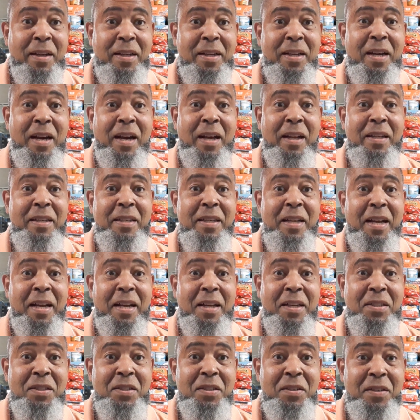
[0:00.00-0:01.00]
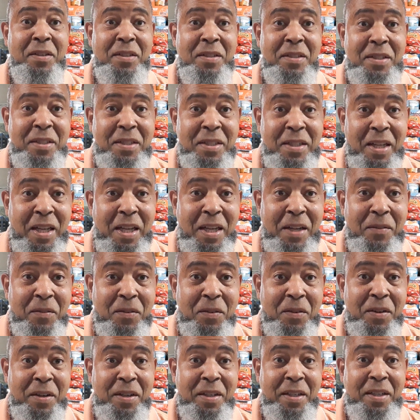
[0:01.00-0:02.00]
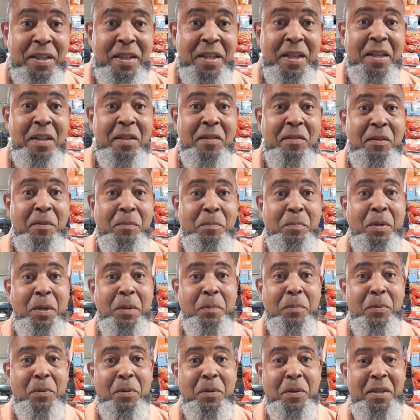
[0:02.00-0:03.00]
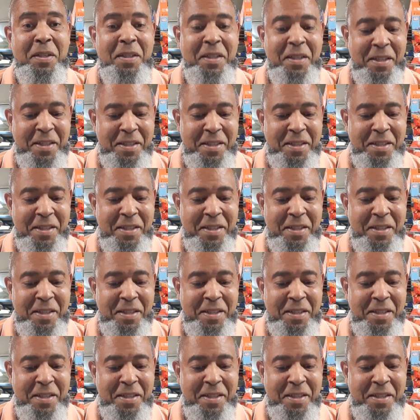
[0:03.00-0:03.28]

Colonizer, enslaver, and killer of people.